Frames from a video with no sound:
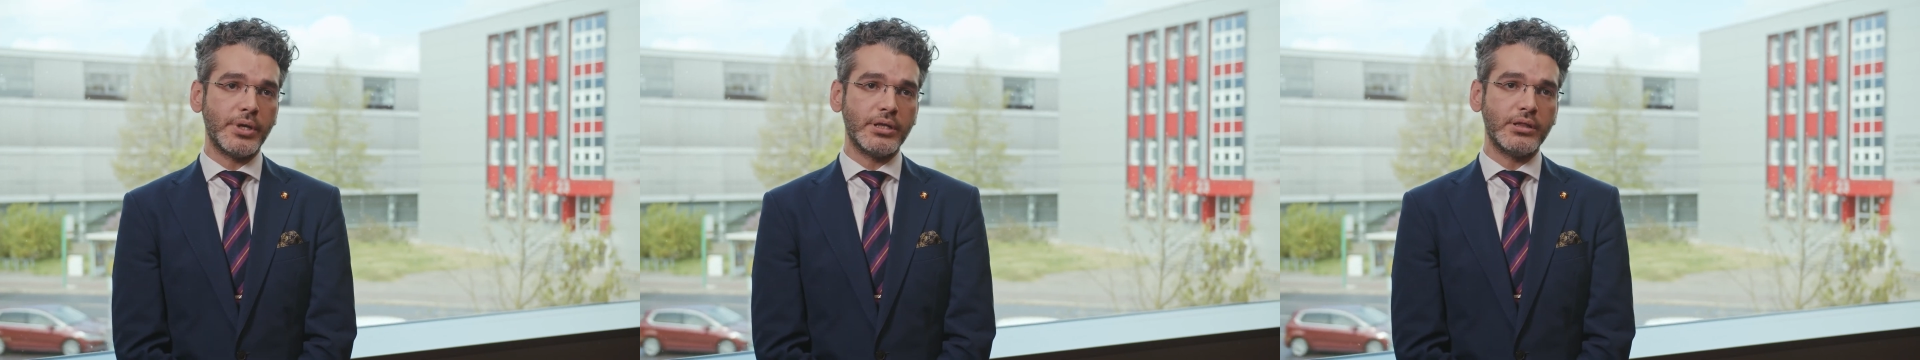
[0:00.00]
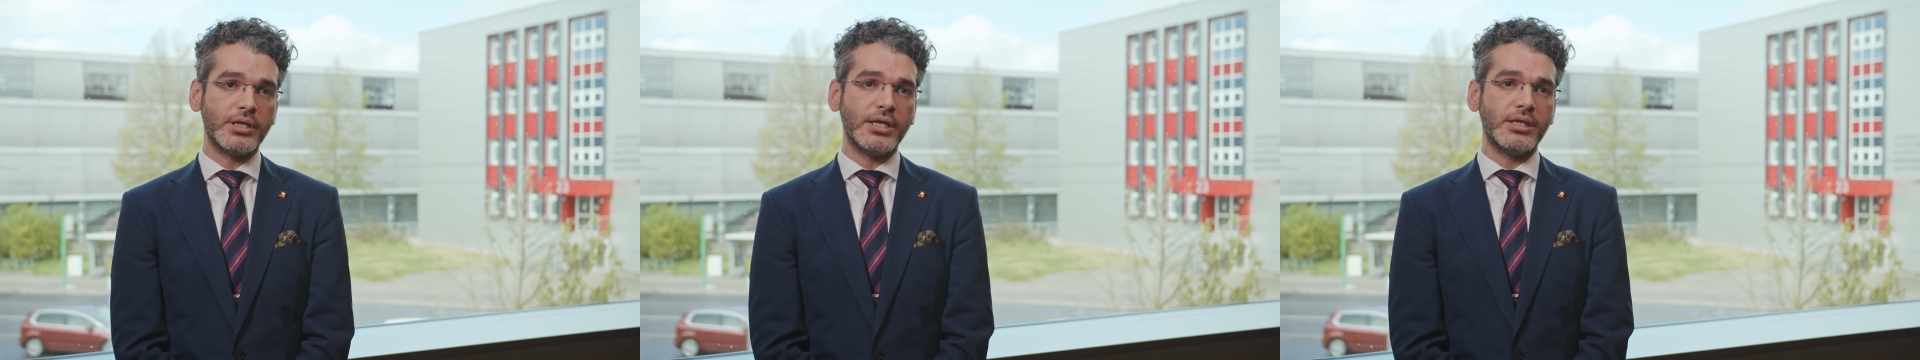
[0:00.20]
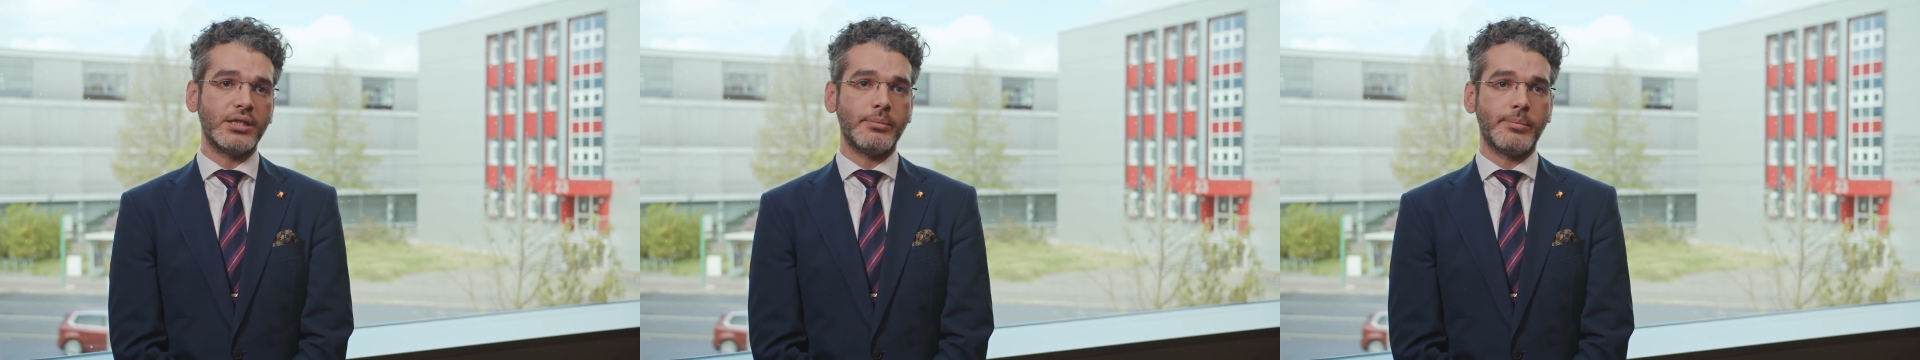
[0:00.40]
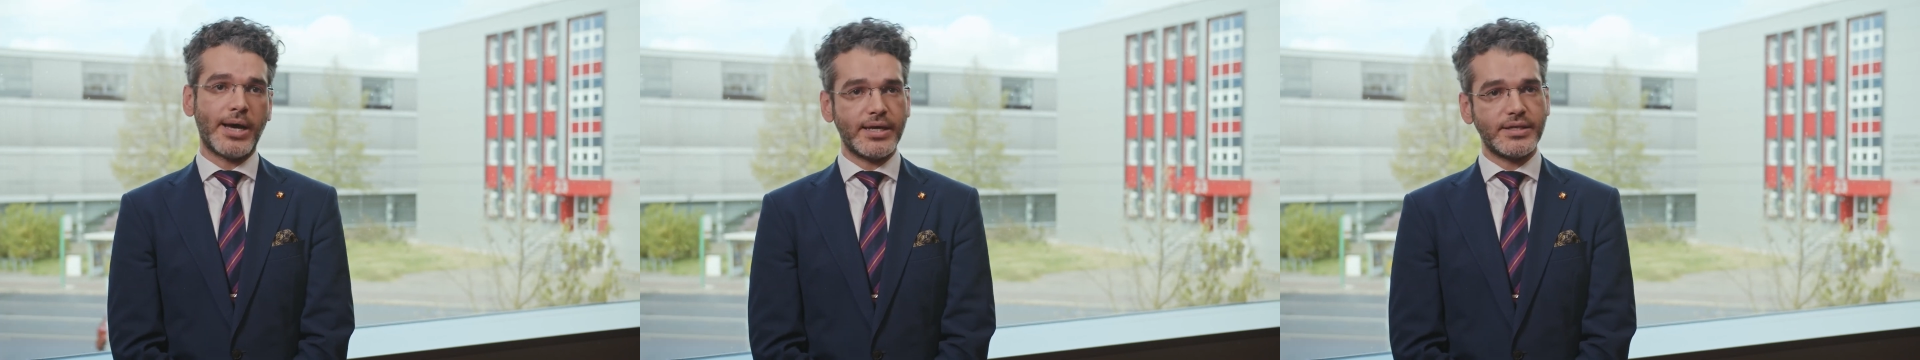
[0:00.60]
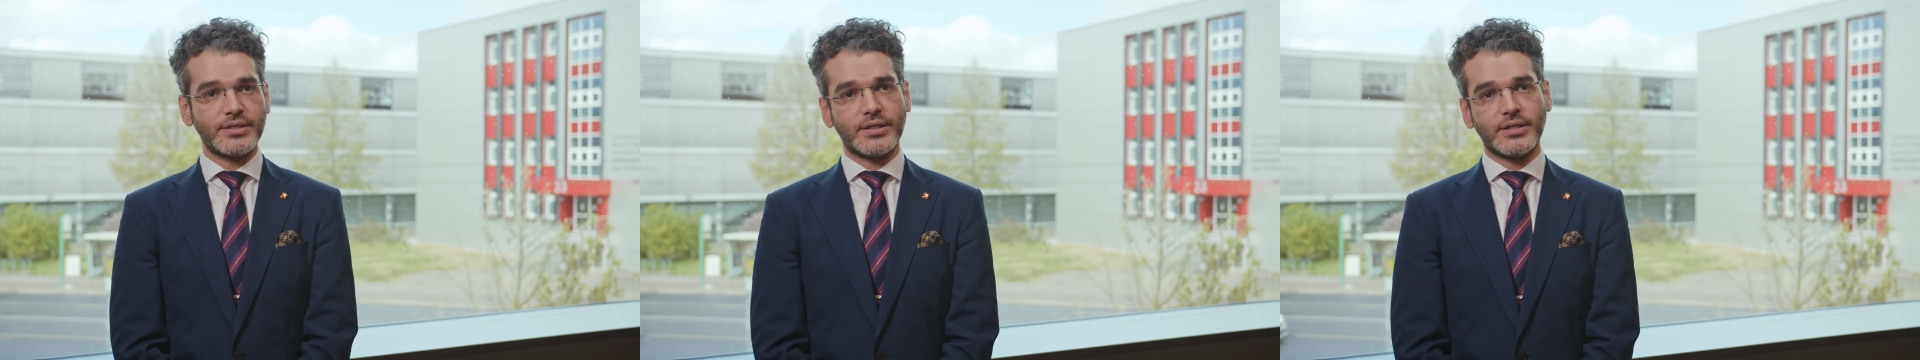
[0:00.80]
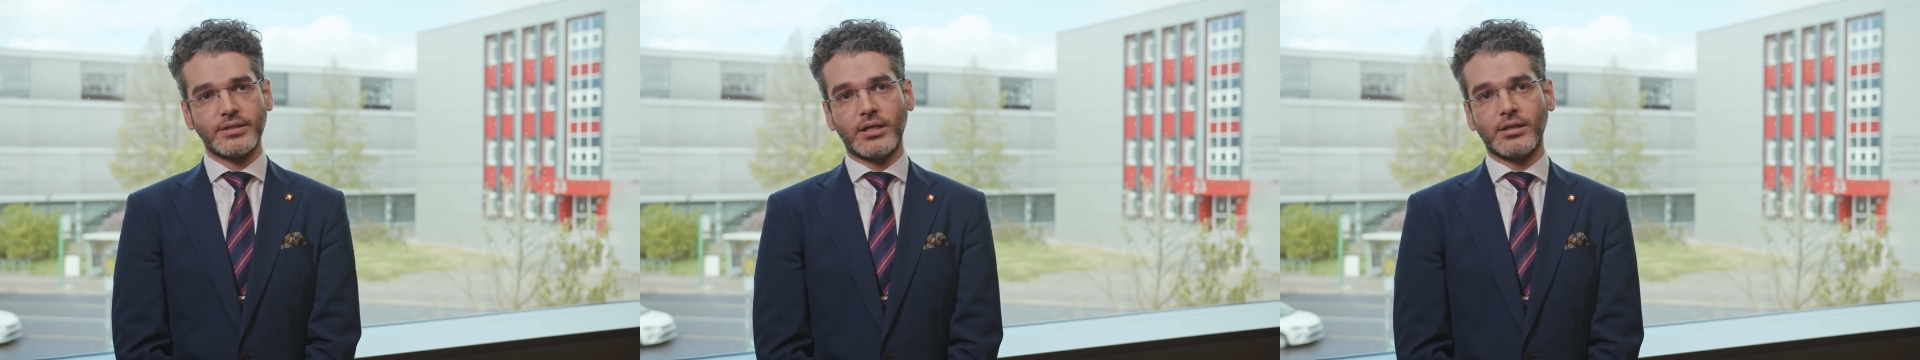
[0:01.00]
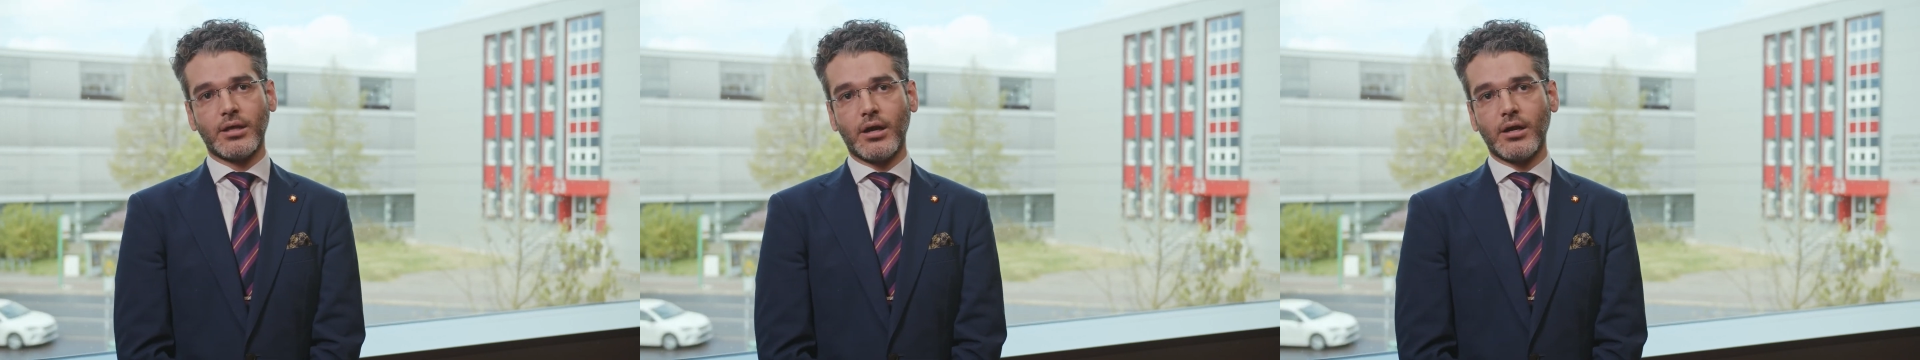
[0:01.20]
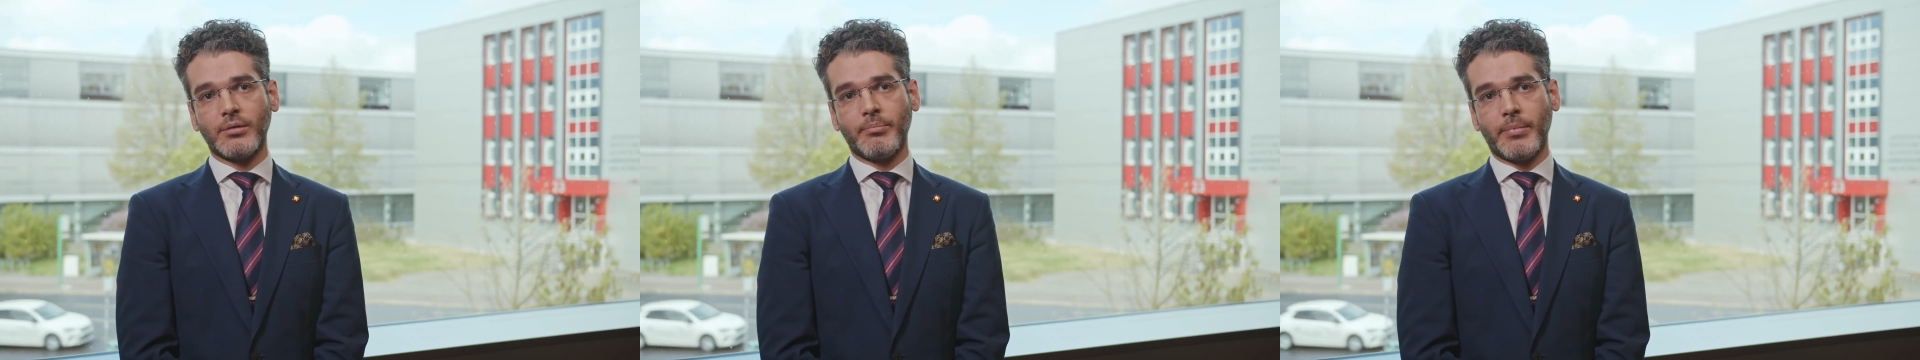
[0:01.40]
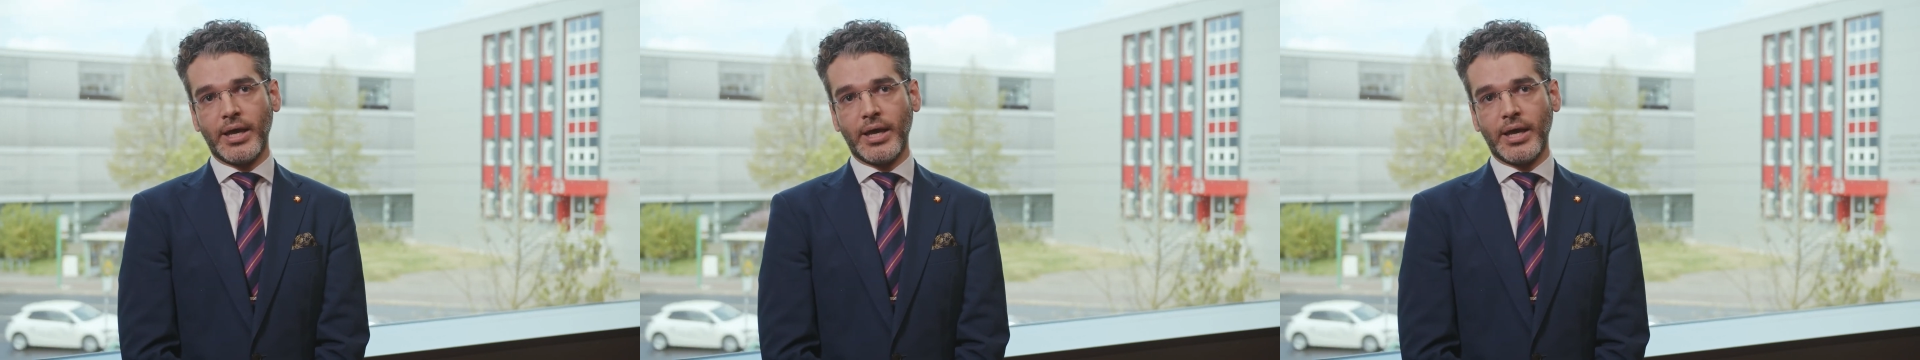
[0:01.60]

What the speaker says: building devices that are